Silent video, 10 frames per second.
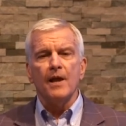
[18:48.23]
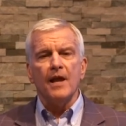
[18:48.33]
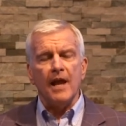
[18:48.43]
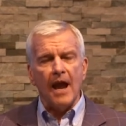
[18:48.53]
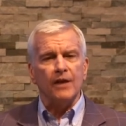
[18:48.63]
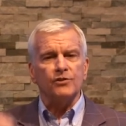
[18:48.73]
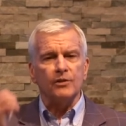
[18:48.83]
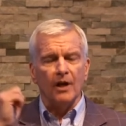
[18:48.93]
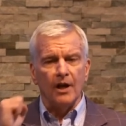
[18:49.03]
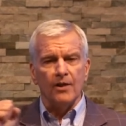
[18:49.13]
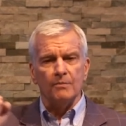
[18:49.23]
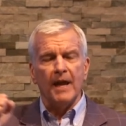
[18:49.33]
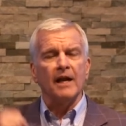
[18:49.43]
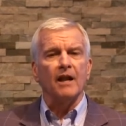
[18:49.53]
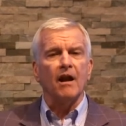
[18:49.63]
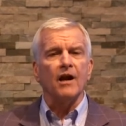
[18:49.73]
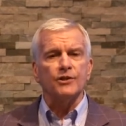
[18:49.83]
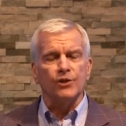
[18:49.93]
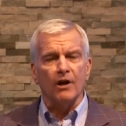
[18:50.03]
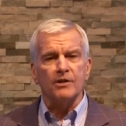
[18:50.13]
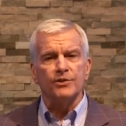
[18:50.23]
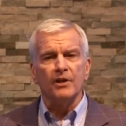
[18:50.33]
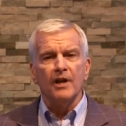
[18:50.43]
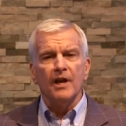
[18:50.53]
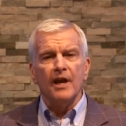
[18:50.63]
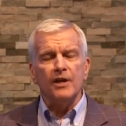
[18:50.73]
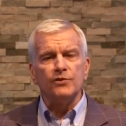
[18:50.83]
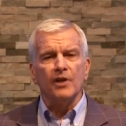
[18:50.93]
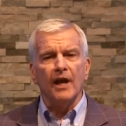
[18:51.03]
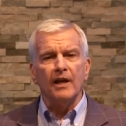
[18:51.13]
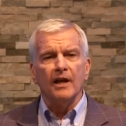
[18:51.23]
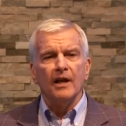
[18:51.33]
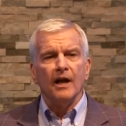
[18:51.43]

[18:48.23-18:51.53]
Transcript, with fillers: He asked uh, the man in our church, he said,